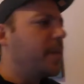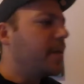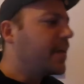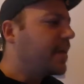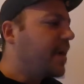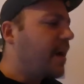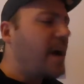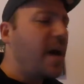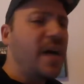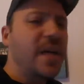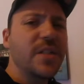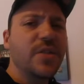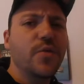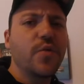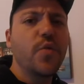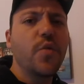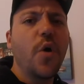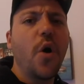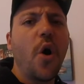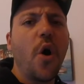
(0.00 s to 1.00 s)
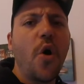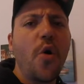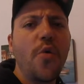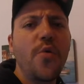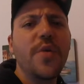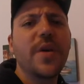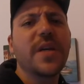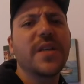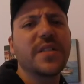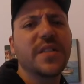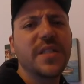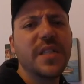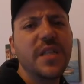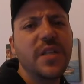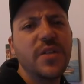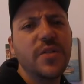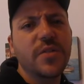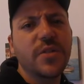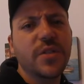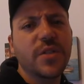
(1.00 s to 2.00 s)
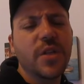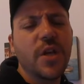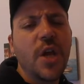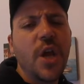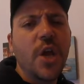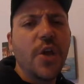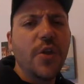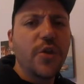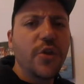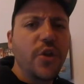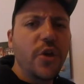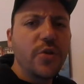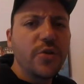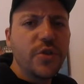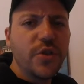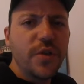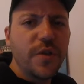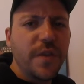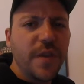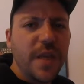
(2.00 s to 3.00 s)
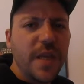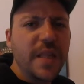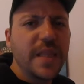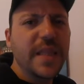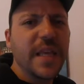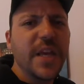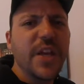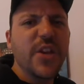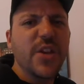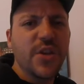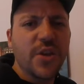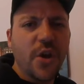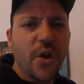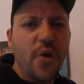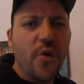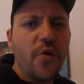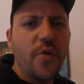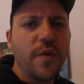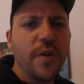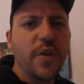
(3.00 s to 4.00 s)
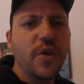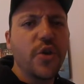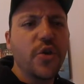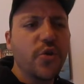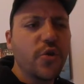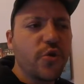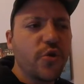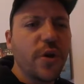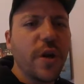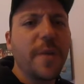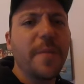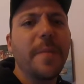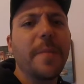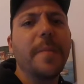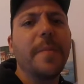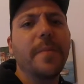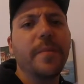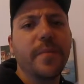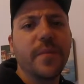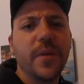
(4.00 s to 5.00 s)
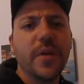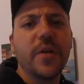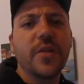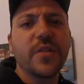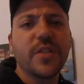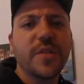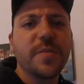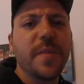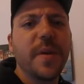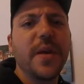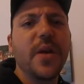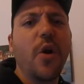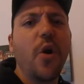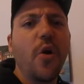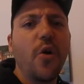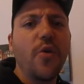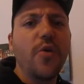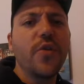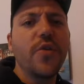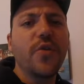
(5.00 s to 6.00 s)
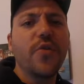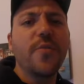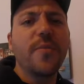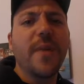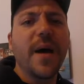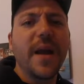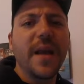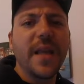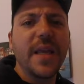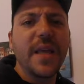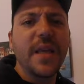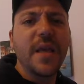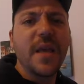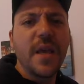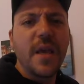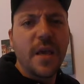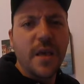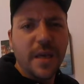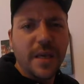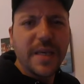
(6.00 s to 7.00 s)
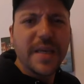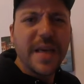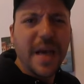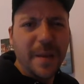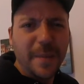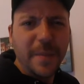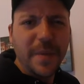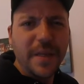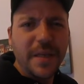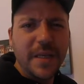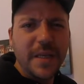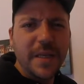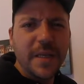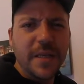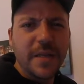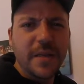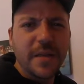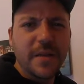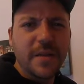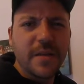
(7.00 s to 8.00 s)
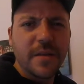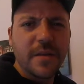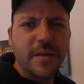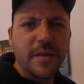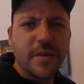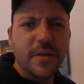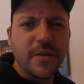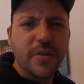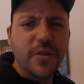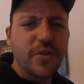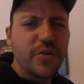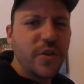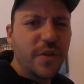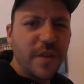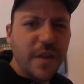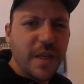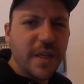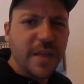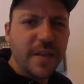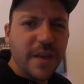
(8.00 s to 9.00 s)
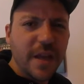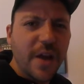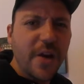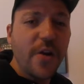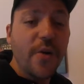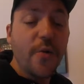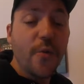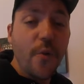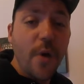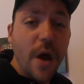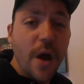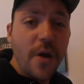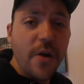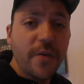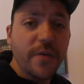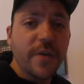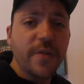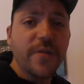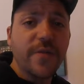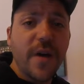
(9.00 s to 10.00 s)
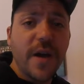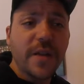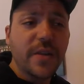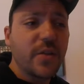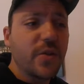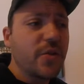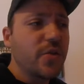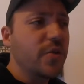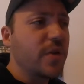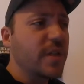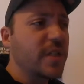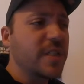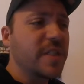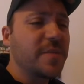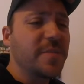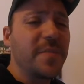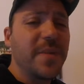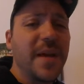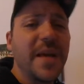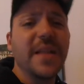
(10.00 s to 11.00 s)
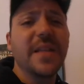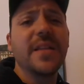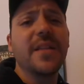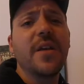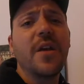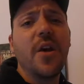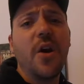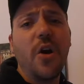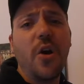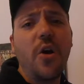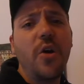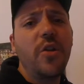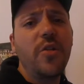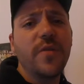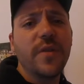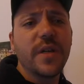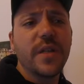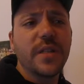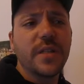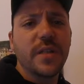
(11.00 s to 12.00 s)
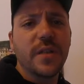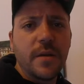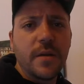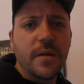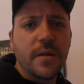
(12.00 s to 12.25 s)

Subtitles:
the guys who own casinos, don't you think they know that you're gonna, you know, spend all of your money gambling? Don't you think they are aware of the fact that you're gonna spend all of it?